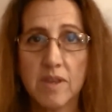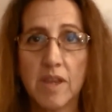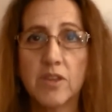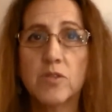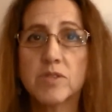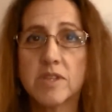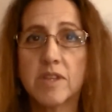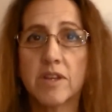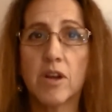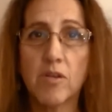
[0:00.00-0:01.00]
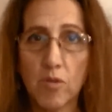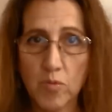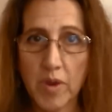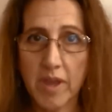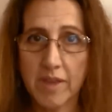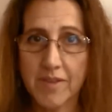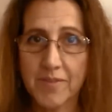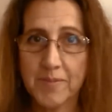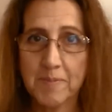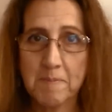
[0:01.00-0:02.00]
and use it in our own way.
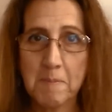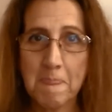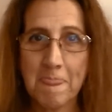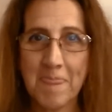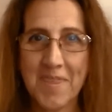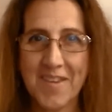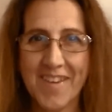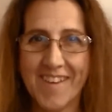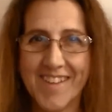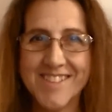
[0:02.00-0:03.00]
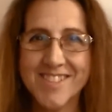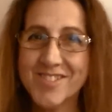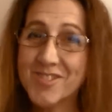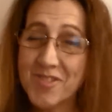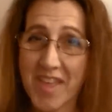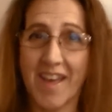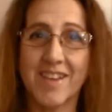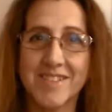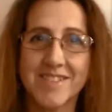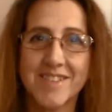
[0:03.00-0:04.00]
Okay, so do
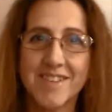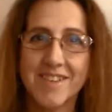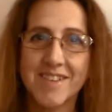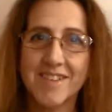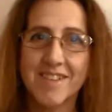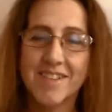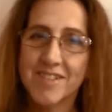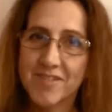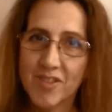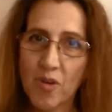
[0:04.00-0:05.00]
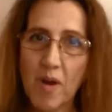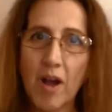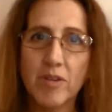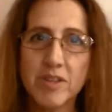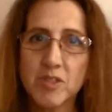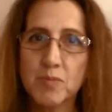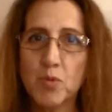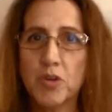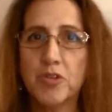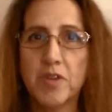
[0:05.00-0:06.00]
that. Go out,
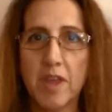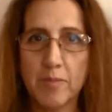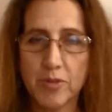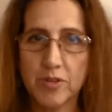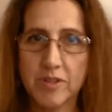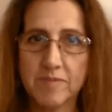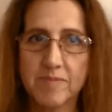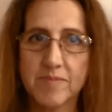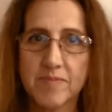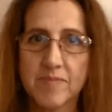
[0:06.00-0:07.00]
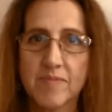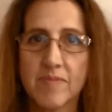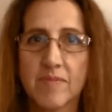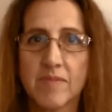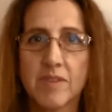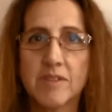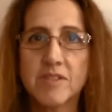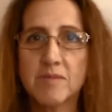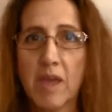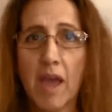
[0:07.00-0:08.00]
explore your neighborhood.
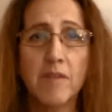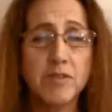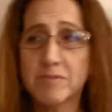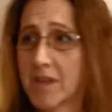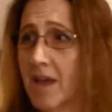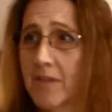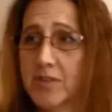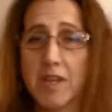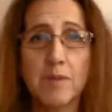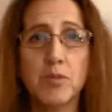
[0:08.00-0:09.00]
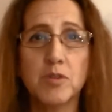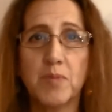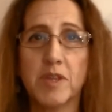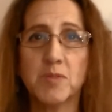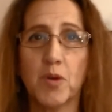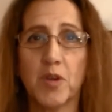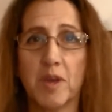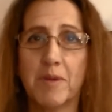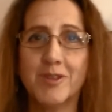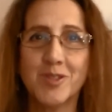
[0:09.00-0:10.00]
Have a, have a neighborhood baseball
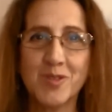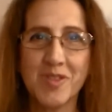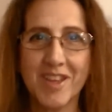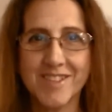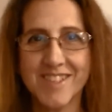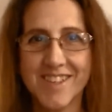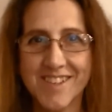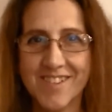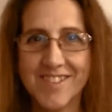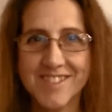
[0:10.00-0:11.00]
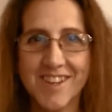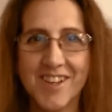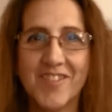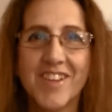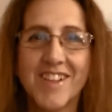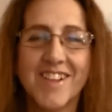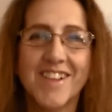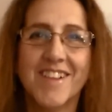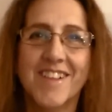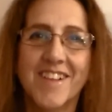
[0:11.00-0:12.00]
game. I used to do that as a kid all the time.
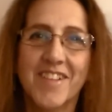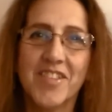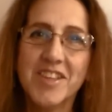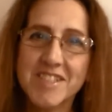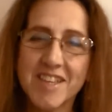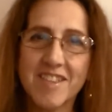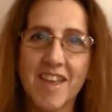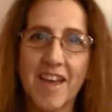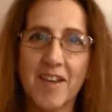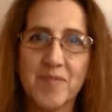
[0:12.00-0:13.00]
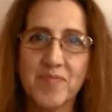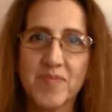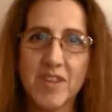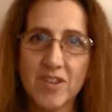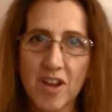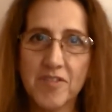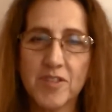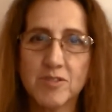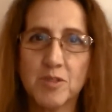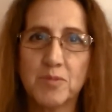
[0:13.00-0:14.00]
Things like that. Get off
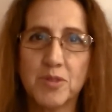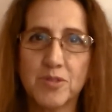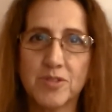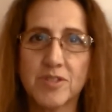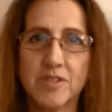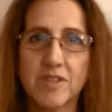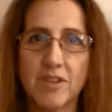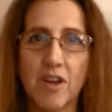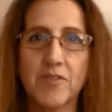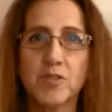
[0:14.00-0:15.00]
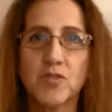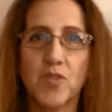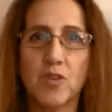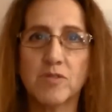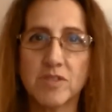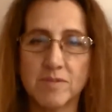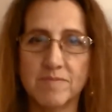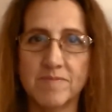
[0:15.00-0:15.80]
those computers. Get off those phones.